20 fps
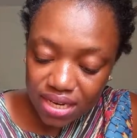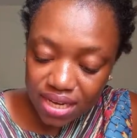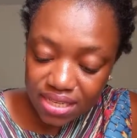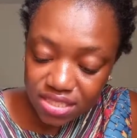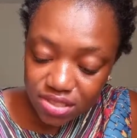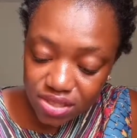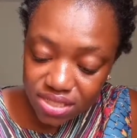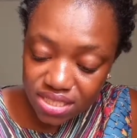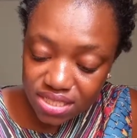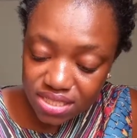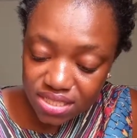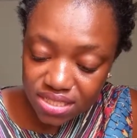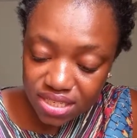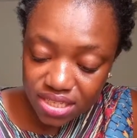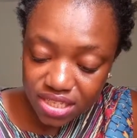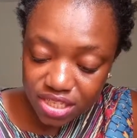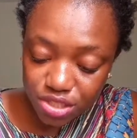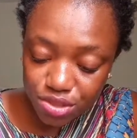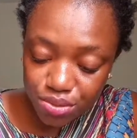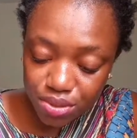antioxidants
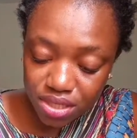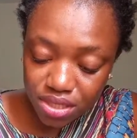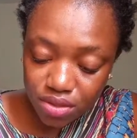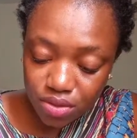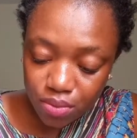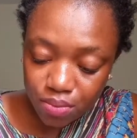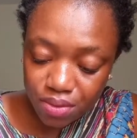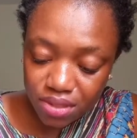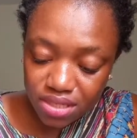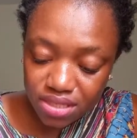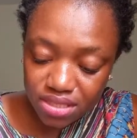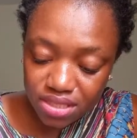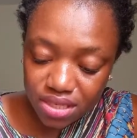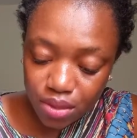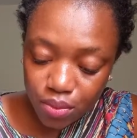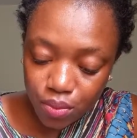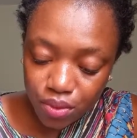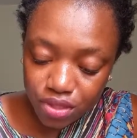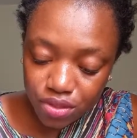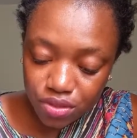are natural components
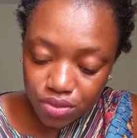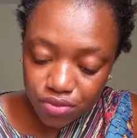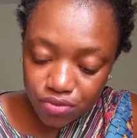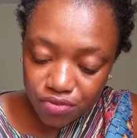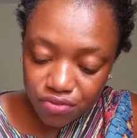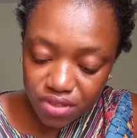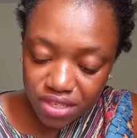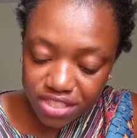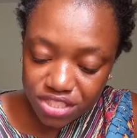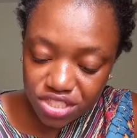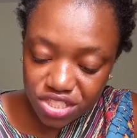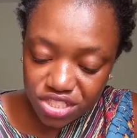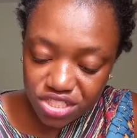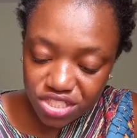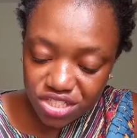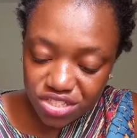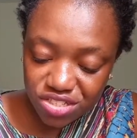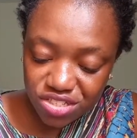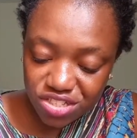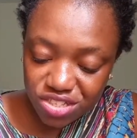that work to flush the
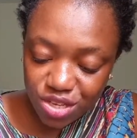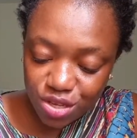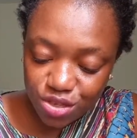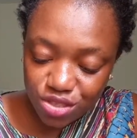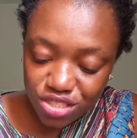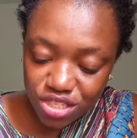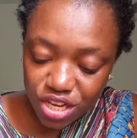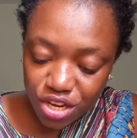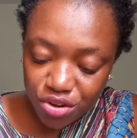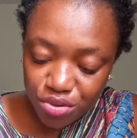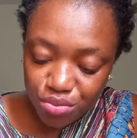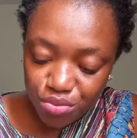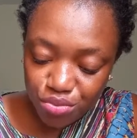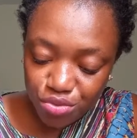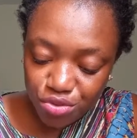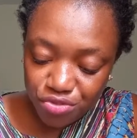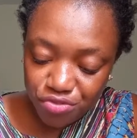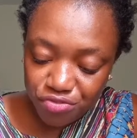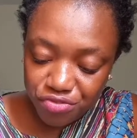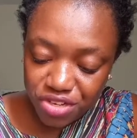skin cells and
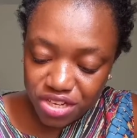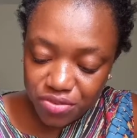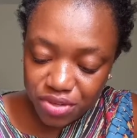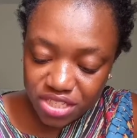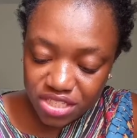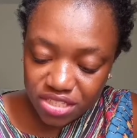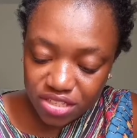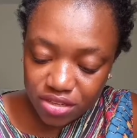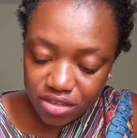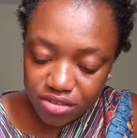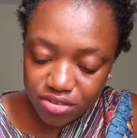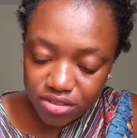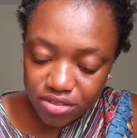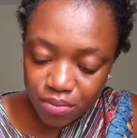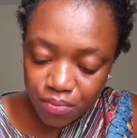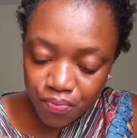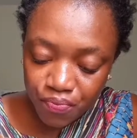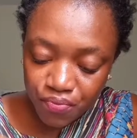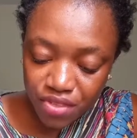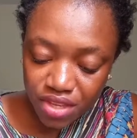remove free
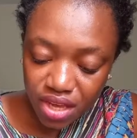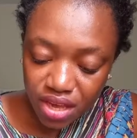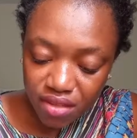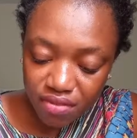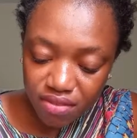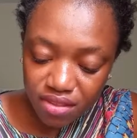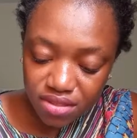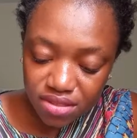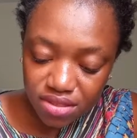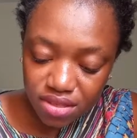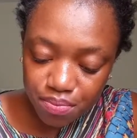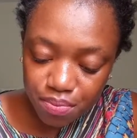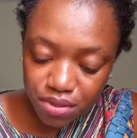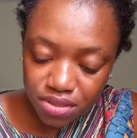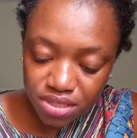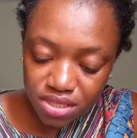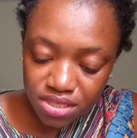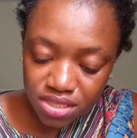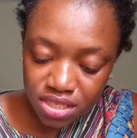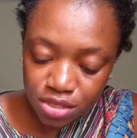radicals And this
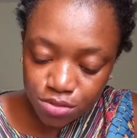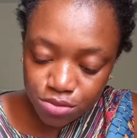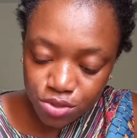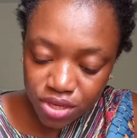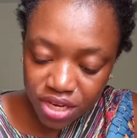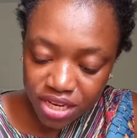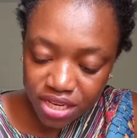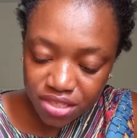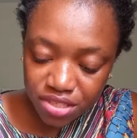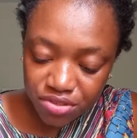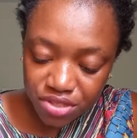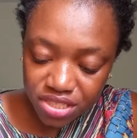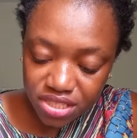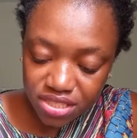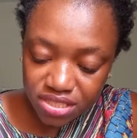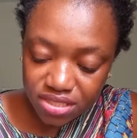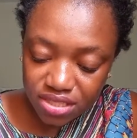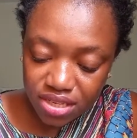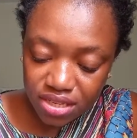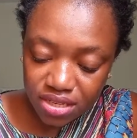process helps to hydrate
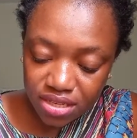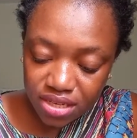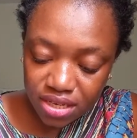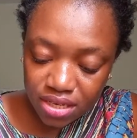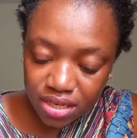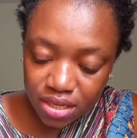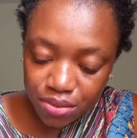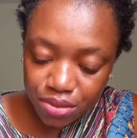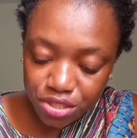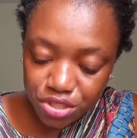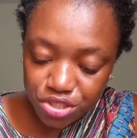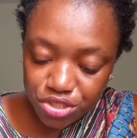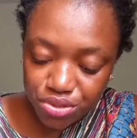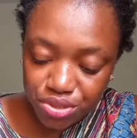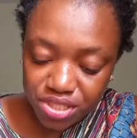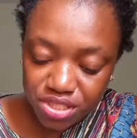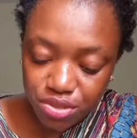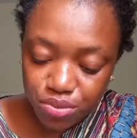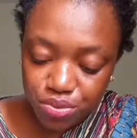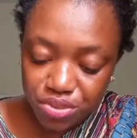the skin, allowing
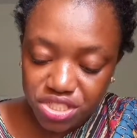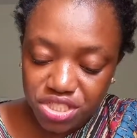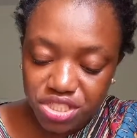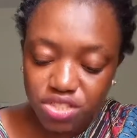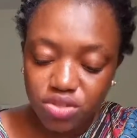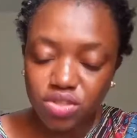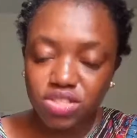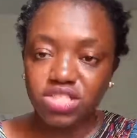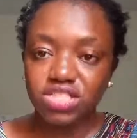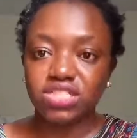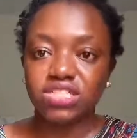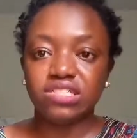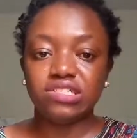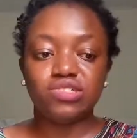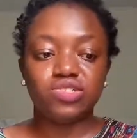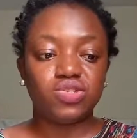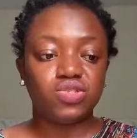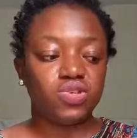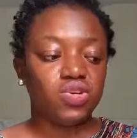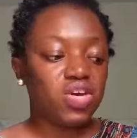nutrient-rich oxygen
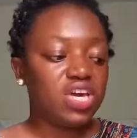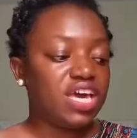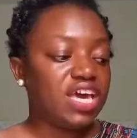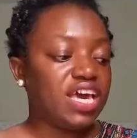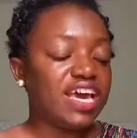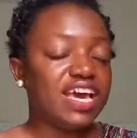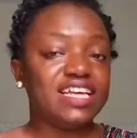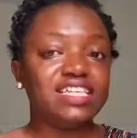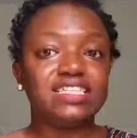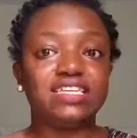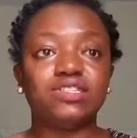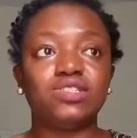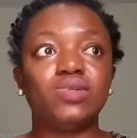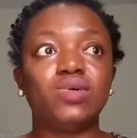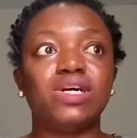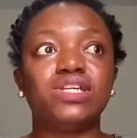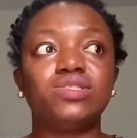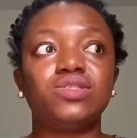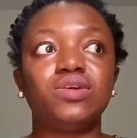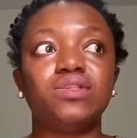to enter.
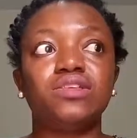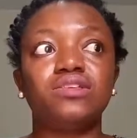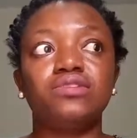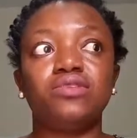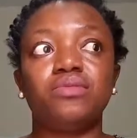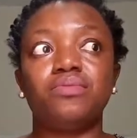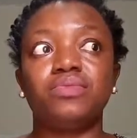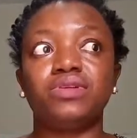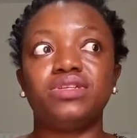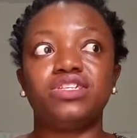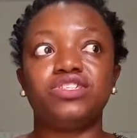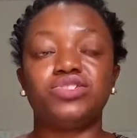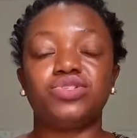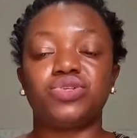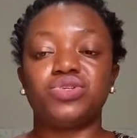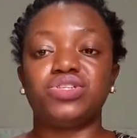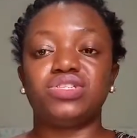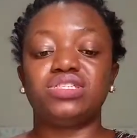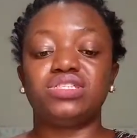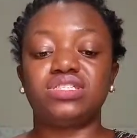So I saw this on Paula's
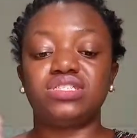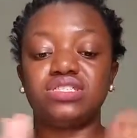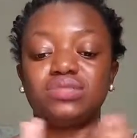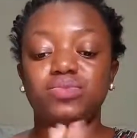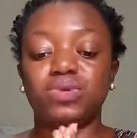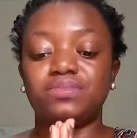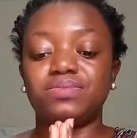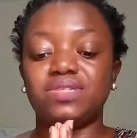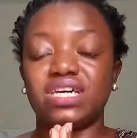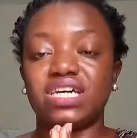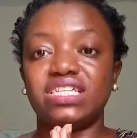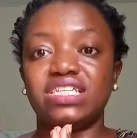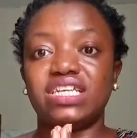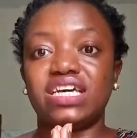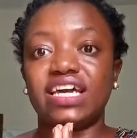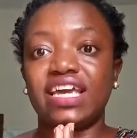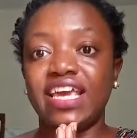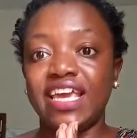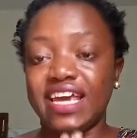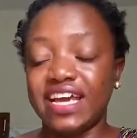Choice website
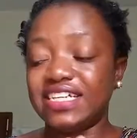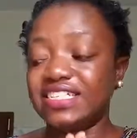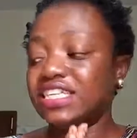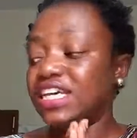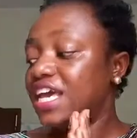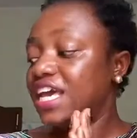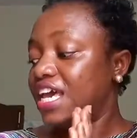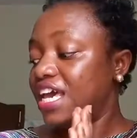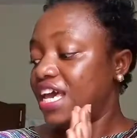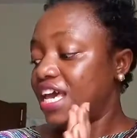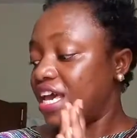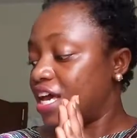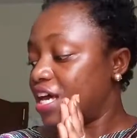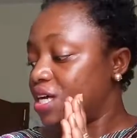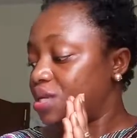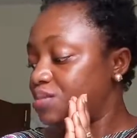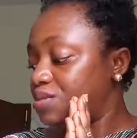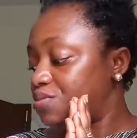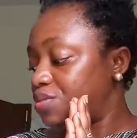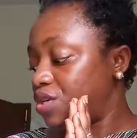that yes, it
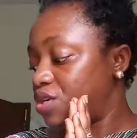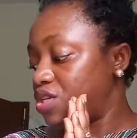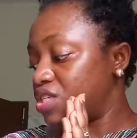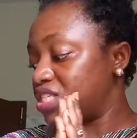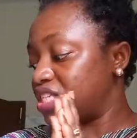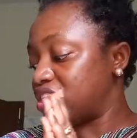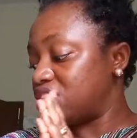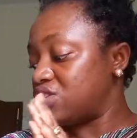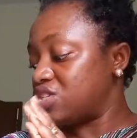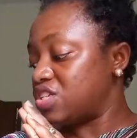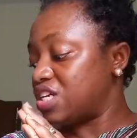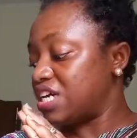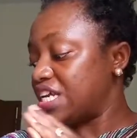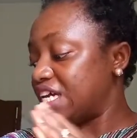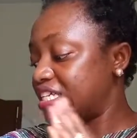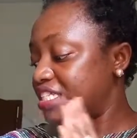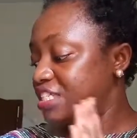helps because it's also an